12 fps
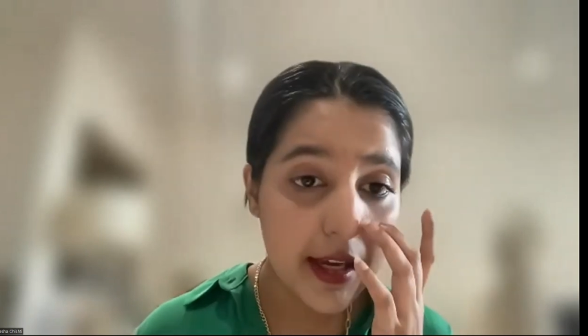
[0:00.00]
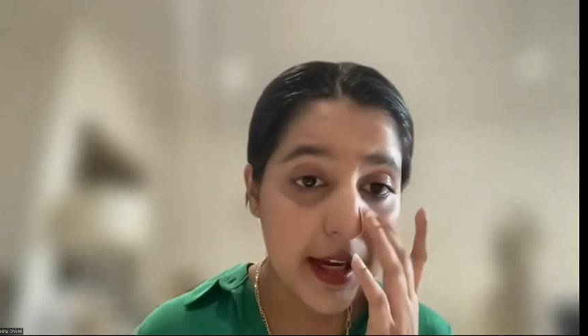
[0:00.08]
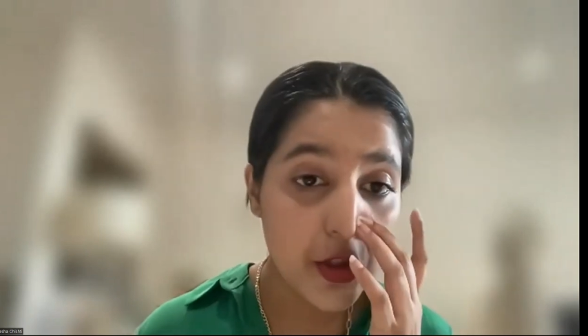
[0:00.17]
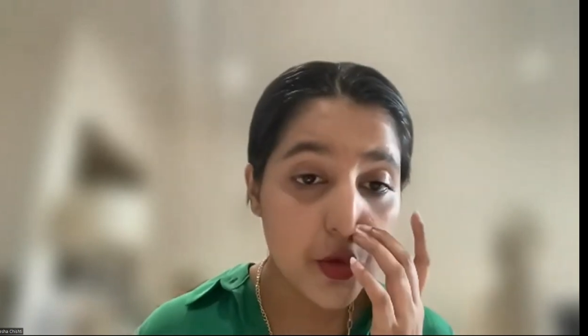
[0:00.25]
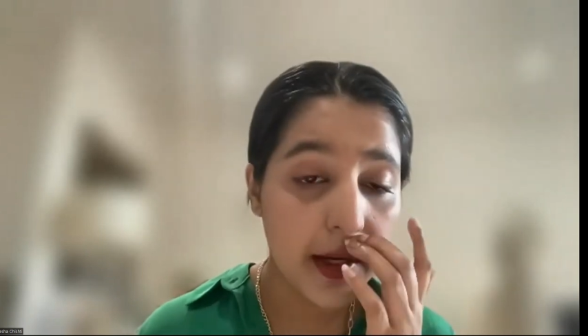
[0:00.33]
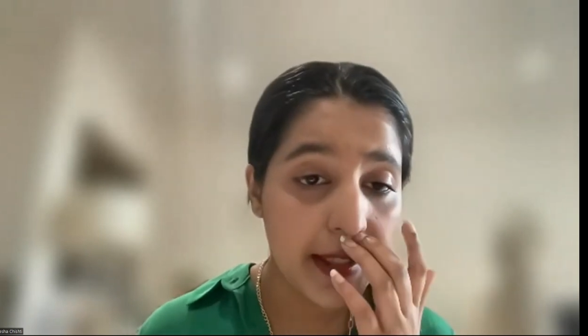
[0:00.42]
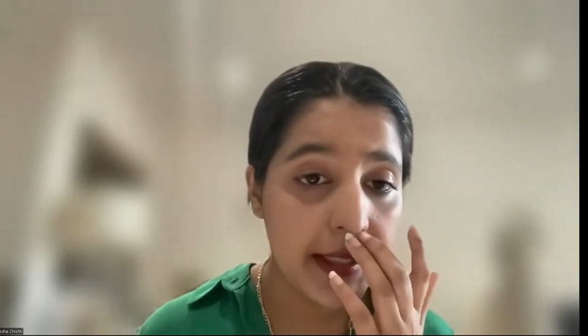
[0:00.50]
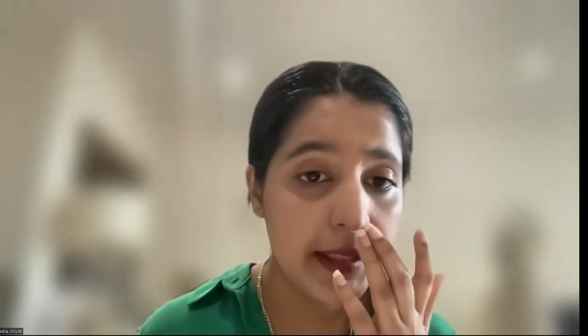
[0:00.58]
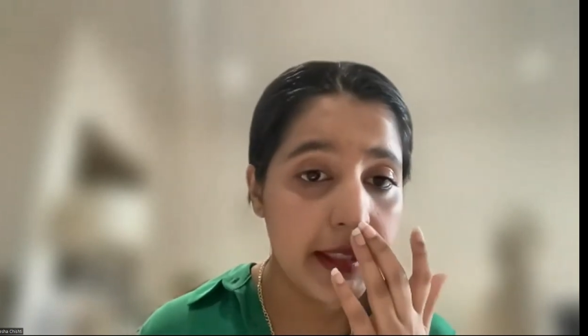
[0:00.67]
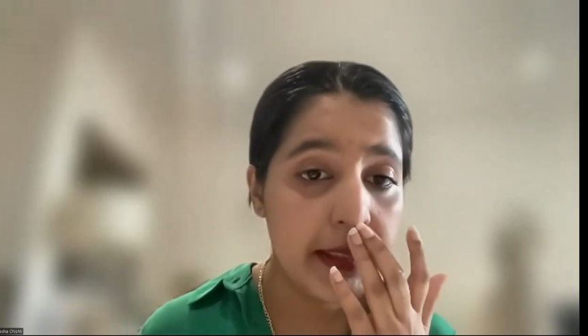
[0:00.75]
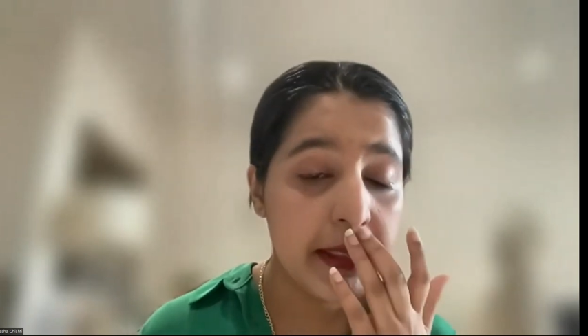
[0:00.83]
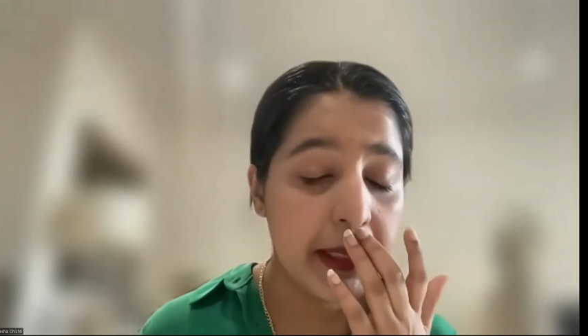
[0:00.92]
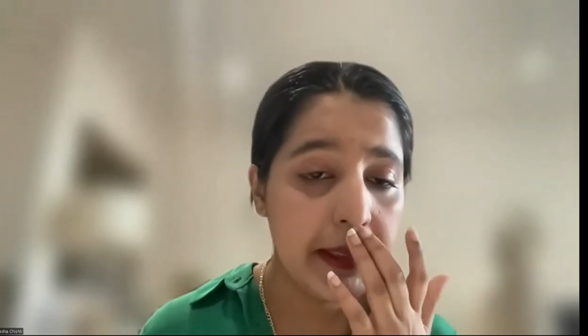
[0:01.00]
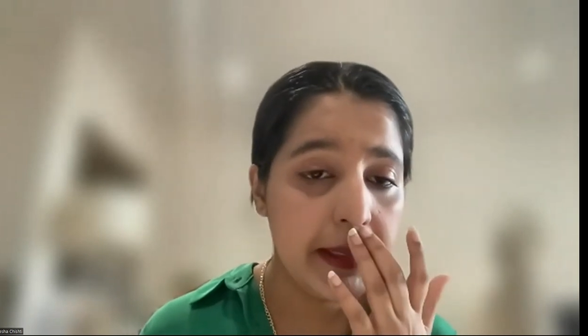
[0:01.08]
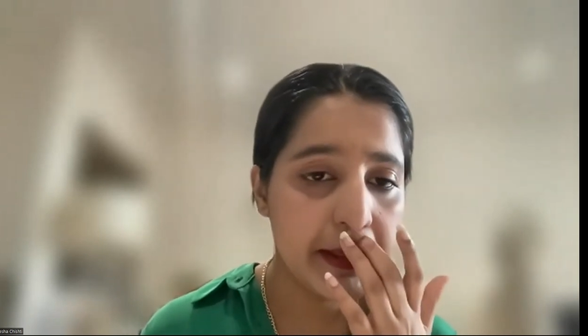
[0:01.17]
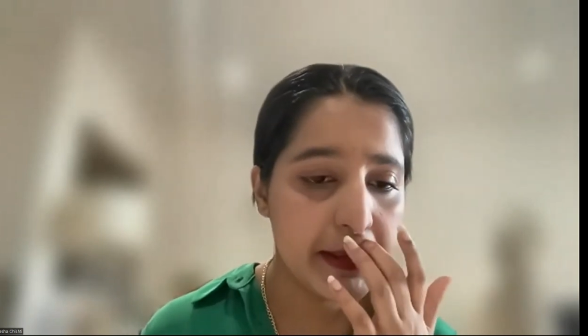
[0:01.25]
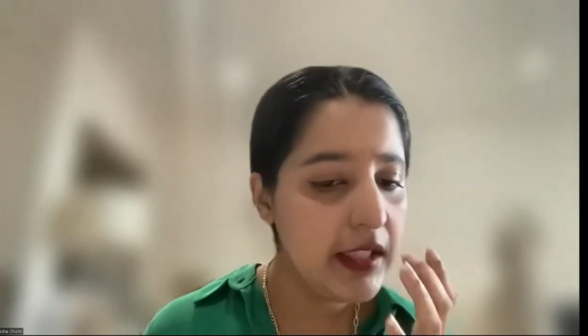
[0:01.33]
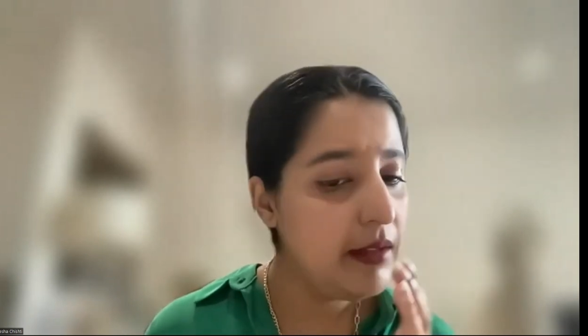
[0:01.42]
and joining the
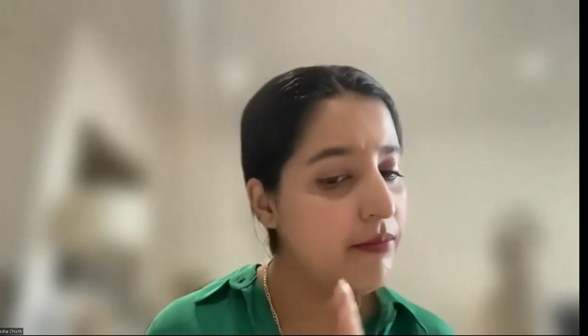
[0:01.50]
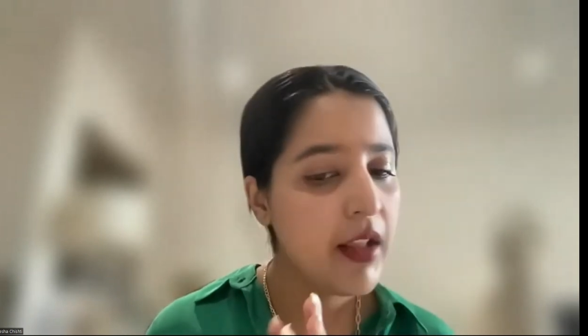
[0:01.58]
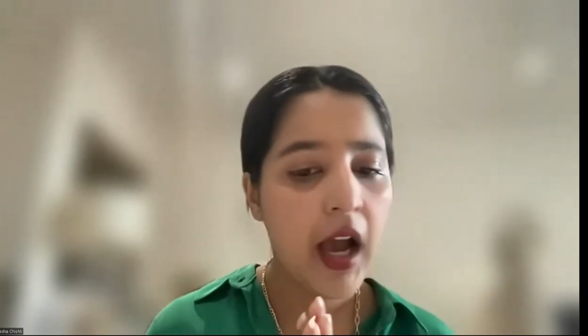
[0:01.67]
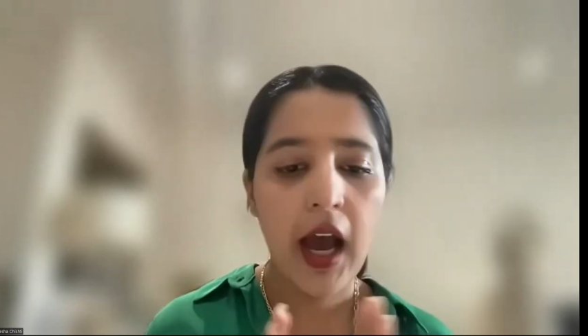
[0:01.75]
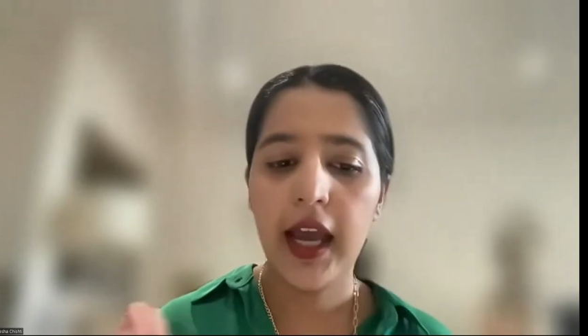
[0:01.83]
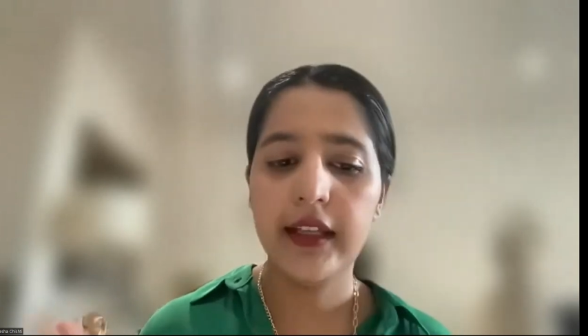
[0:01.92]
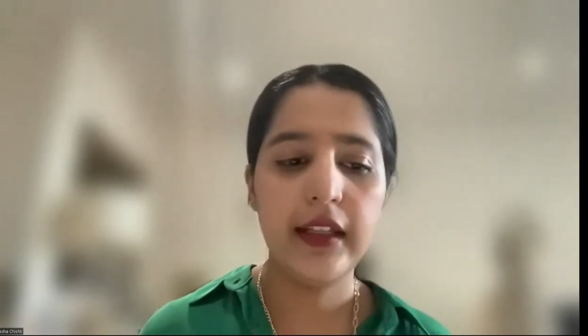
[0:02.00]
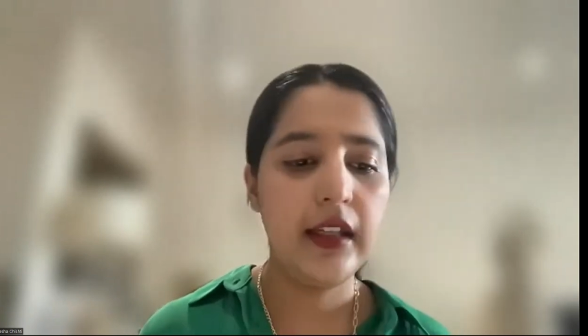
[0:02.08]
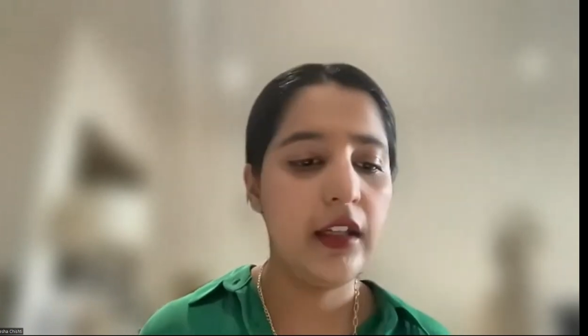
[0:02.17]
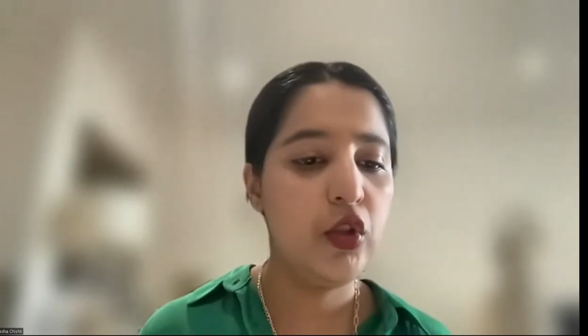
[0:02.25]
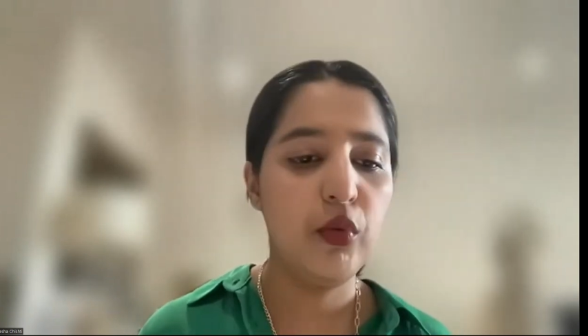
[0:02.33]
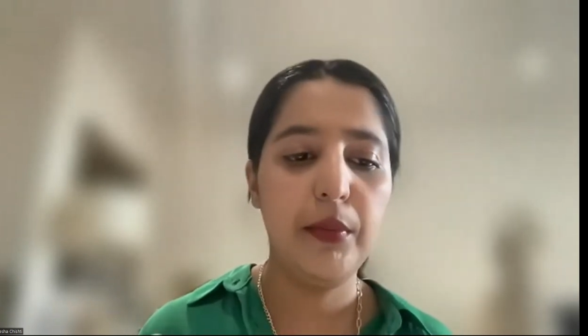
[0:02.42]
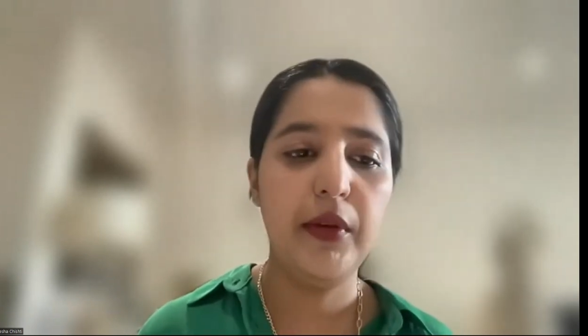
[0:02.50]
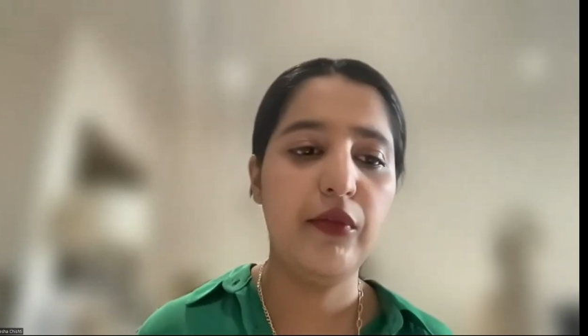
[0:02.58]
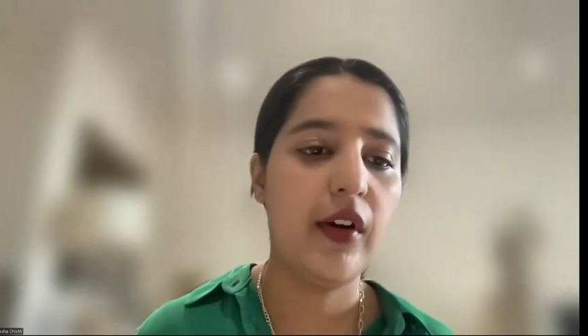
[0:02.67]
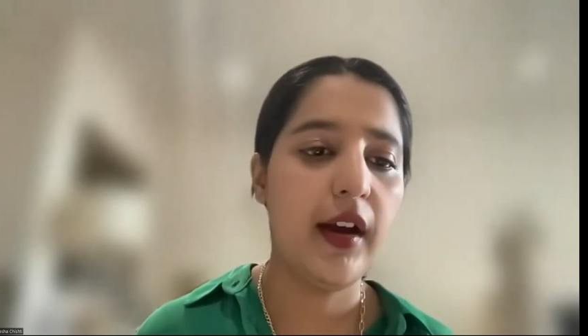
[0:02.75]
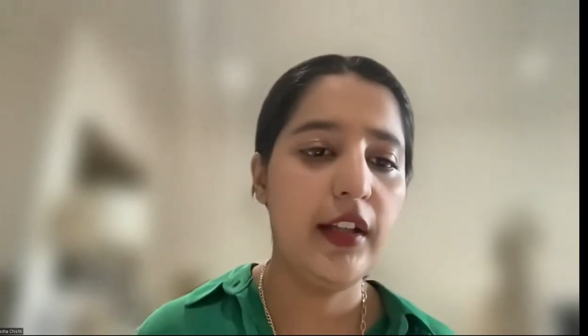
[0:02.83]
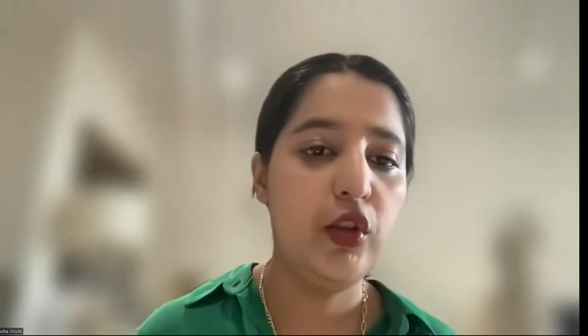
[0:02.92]
industry, I think you will be fine.